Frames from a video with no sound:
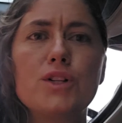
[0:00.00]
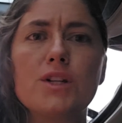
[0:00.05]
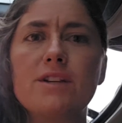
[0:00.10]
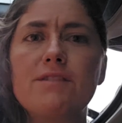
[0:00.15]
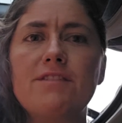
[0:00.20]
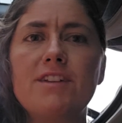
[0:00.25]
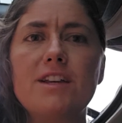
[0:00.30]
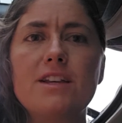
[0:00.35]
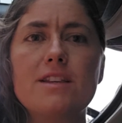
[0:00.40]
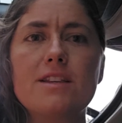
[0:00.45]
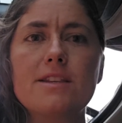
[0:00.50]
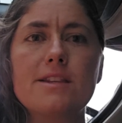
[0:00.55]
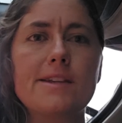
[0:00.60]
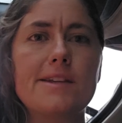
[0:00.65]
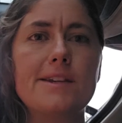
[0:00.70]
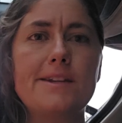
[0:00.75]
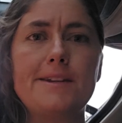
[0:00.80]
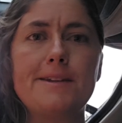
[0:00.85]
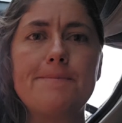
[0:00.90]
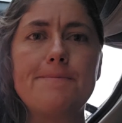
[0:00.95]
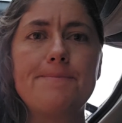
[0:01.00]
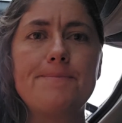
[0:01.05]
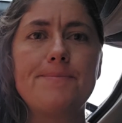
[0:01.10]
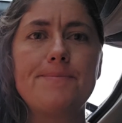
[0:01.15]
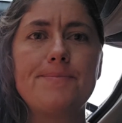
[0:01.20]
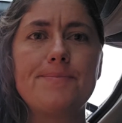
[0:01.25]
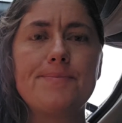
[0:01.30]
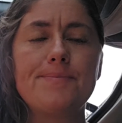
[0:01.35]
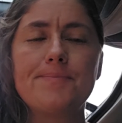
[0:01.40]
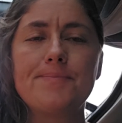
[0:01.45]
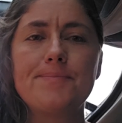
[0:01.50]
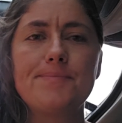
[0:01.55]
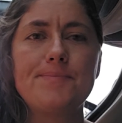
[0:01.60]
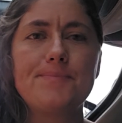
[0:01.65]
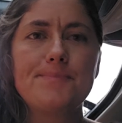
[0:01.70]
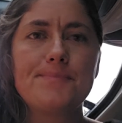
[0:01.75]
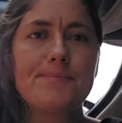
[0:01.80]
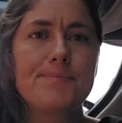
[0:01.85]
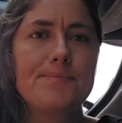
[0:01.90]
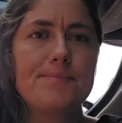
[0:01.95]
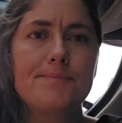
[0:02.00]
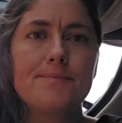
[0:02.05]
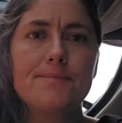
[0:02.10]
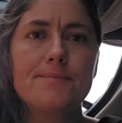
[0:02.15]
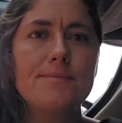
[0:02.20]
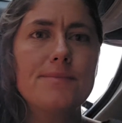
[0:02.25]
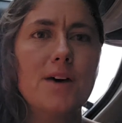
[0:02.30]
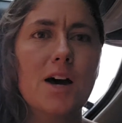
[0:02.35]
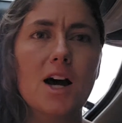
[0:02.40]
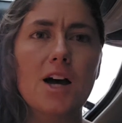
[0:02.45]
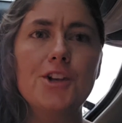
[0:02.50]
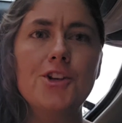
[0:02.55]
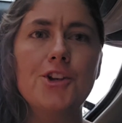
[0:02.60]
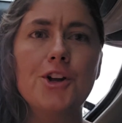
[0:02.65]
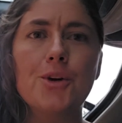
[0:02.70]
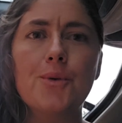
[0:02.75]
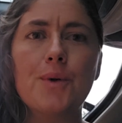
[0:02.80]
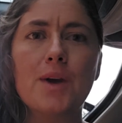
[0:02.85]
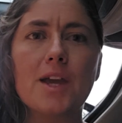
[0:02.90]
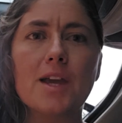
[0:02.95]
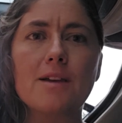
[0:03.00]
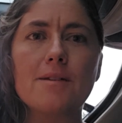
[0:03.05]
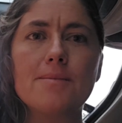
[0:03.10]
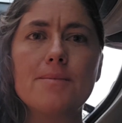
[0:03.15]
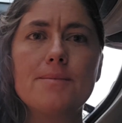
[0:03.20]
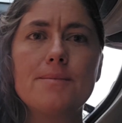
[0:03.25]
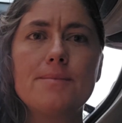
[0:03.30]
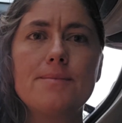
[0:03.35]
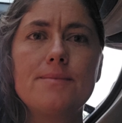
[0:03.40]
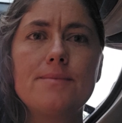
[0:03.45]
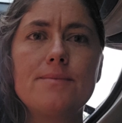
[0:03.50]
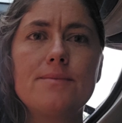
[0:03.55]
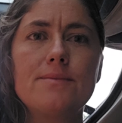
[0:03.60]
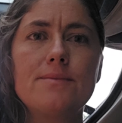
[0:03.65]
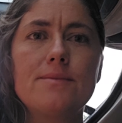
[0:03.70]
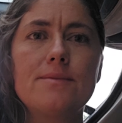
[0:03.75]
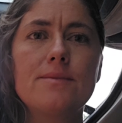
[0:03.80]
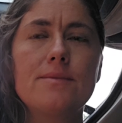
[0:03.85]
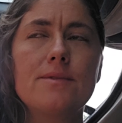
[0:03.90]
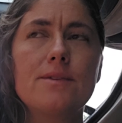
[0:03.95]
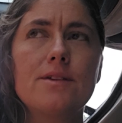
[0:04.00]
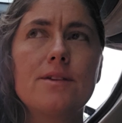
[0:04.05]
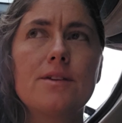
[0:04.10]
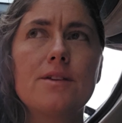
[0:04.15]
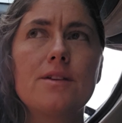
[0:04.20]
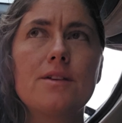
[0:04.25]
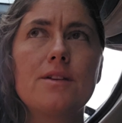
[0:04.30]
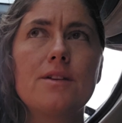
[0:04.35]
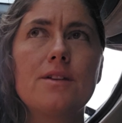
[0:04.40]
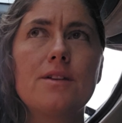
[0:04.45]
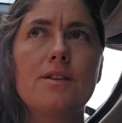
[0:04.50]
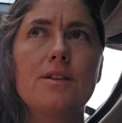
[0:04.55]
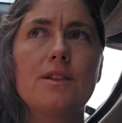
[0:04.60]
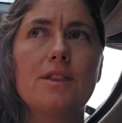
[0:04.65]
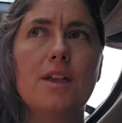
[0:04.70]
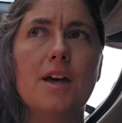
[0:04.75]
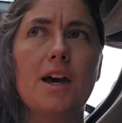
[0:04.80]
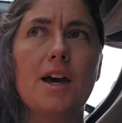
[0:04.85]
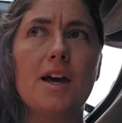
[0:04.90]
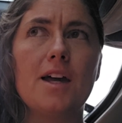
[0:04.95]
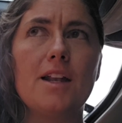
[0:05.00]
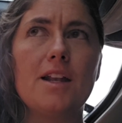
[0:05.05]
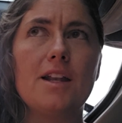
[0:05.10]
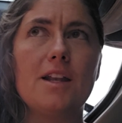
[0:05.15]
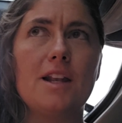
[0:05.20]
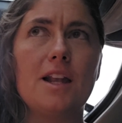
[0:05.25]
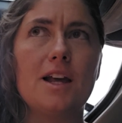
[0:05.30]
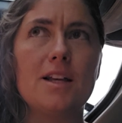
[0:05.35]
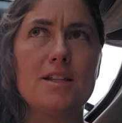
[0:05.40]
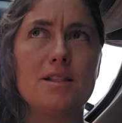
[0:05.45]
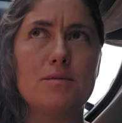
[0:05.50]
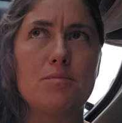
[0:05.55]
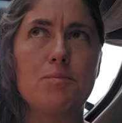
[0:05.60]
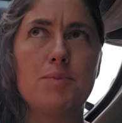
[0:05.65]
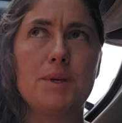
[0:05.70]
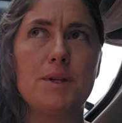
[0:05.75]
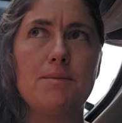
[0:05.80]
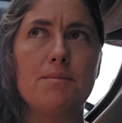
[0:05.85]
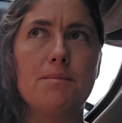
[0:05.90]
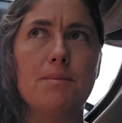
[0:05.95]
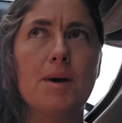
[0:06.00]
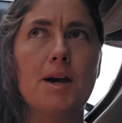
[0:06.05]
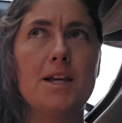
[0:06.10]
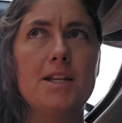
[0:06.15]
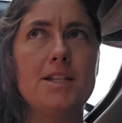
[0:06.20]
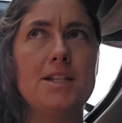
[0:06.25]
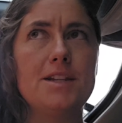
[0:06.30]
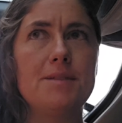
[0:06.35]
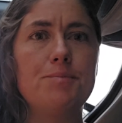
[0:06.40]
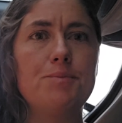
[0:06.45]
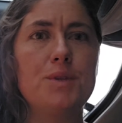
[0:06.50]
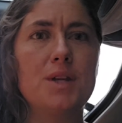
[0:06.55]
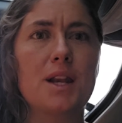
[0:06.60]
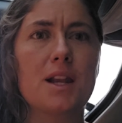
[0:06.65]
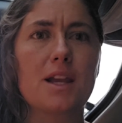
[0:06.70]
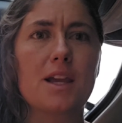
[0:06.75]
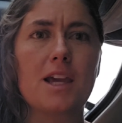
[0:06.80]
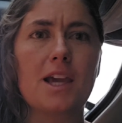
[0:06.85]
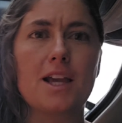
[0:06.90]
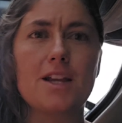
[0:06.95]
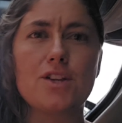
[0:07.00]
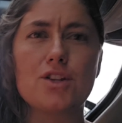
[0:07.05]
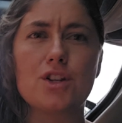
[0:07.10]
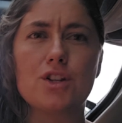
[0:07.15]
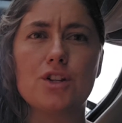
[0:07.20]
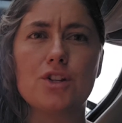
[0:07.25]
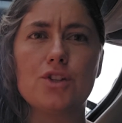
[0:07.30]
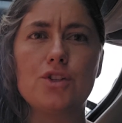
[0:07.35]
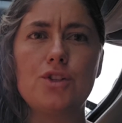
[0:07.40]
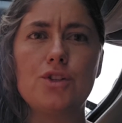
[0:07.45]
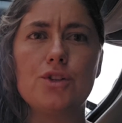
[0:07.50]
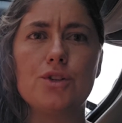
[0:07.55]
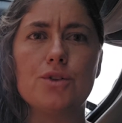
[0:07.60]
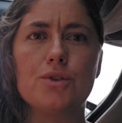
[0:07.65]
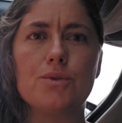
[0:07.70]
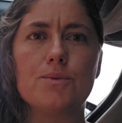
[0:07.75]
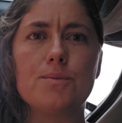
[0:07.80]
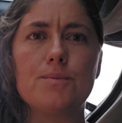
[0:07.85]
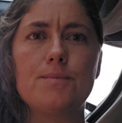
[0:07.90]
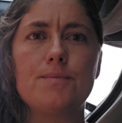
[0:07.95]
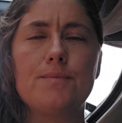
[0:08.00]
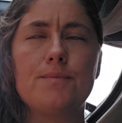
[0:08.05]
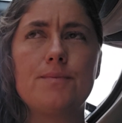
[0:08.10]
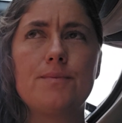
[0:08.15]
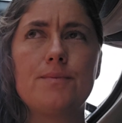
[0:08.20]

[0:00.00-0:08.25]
previously unknowing, that it has been my deep dedication to